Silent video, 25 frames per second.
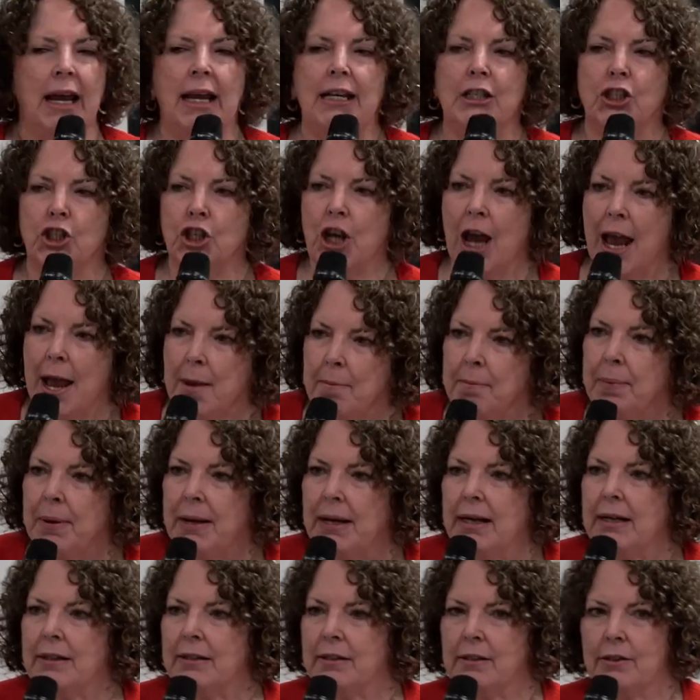He
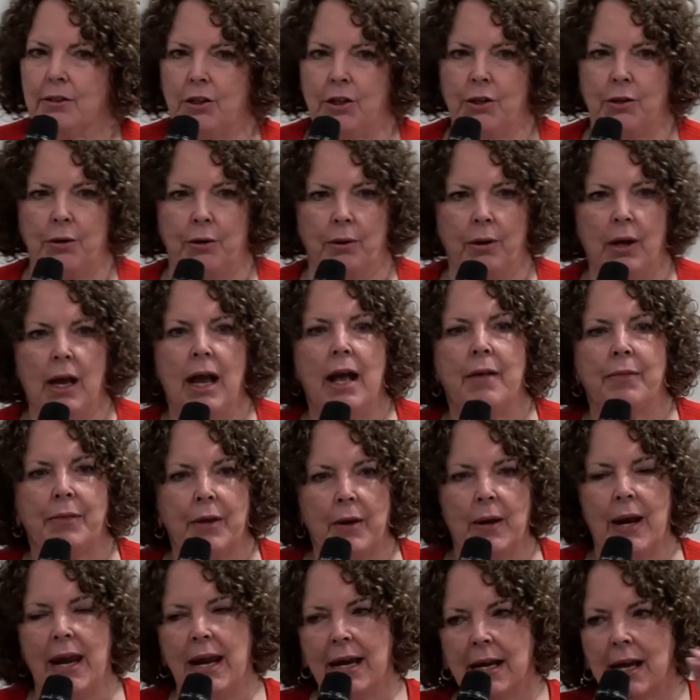champions you.
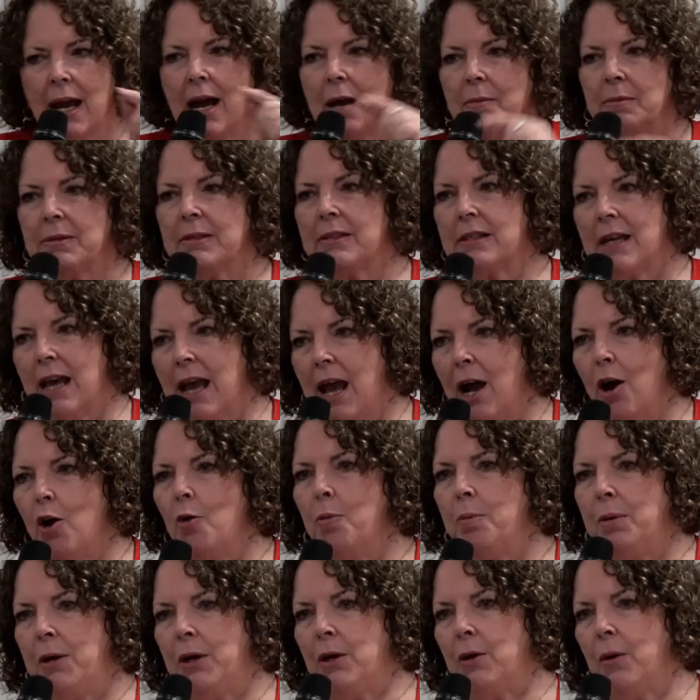Then he comes to
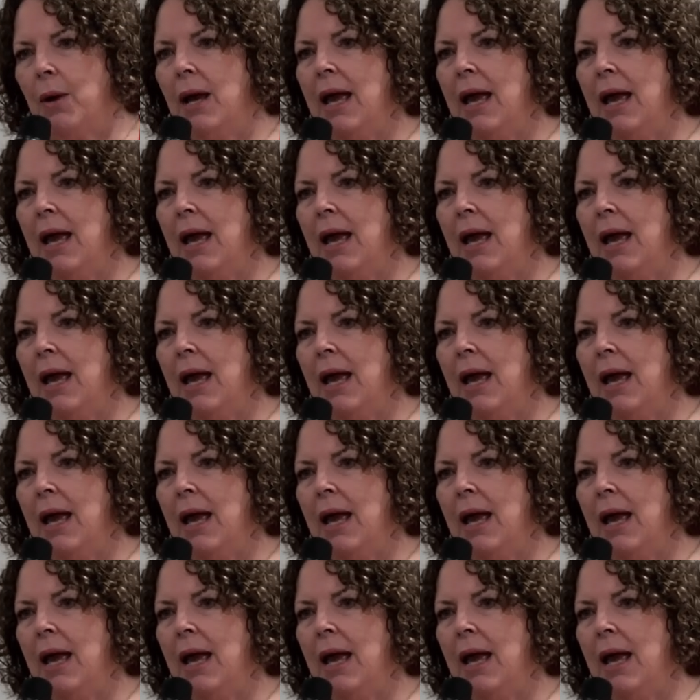help you.